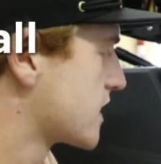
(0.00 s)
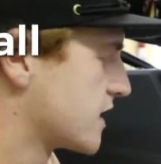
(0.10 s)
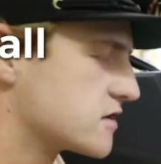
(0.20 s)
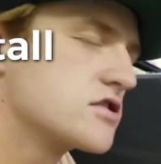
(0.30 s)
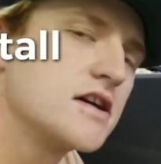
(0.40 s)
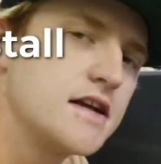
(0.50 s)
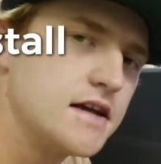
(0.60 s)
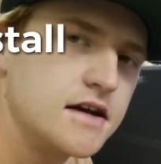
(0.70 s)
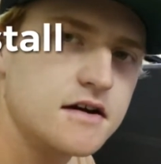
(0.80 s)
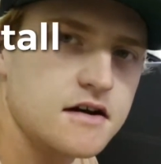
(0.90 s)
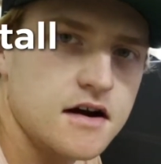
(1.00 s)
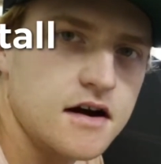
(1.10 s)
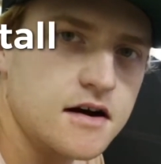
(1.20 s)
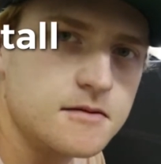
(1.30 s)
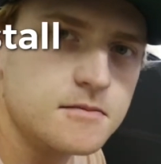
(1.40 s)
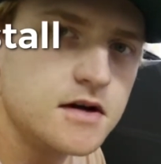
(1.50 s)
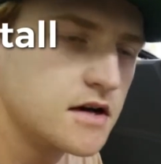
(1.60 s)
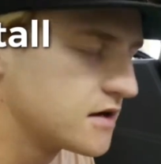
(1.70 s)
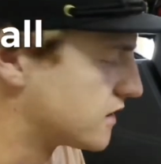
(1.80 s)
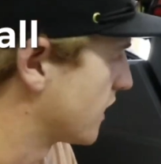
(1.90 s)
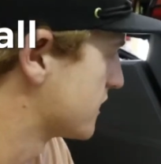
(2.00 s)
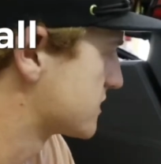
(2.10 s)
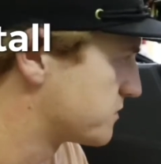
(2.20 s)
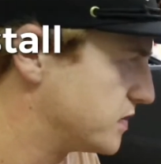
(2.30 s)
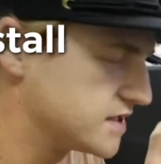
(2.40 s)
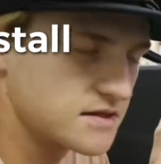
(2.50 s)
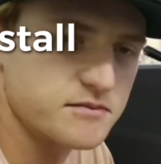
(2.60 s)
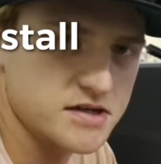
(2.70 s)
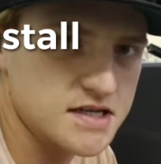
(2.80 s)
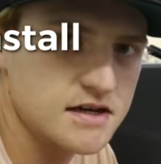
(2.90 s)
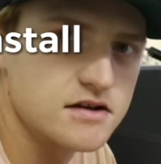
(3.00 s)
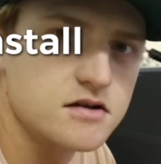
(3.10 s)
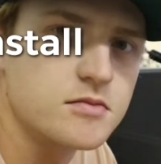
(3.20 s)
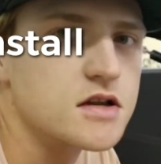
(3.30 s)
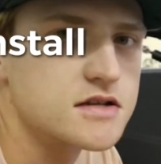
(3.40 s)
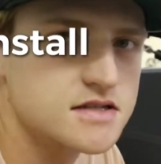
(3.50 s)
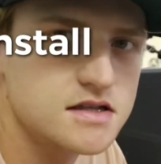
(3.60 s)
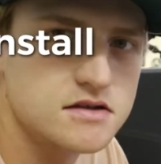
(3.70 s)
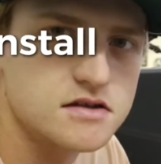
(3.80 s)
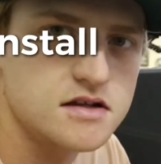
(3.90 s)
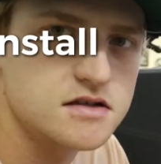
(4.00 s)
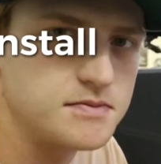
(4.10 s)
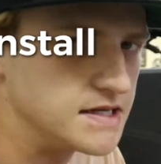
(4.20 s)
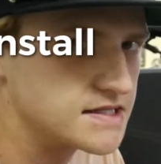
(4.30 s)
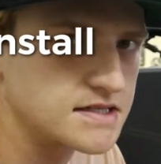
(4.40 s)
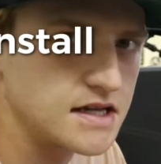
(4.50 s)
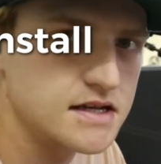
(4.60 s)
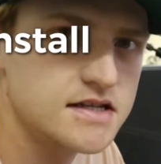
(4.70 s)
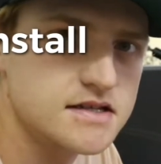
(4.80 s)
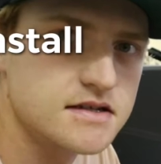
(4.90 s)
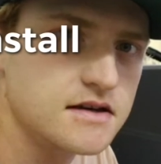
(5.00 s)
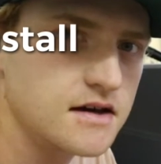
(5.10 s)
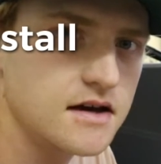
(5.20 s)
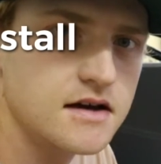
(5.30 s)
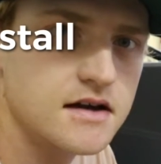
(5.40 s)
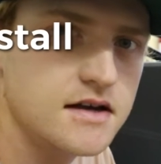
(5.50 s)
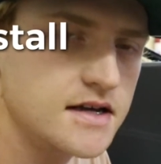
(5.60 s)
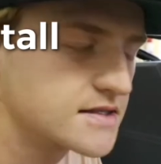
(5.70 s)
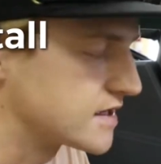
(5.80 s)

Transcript: kind of tricky here. Not this piece in particular, but there's lots of pieces like this in kits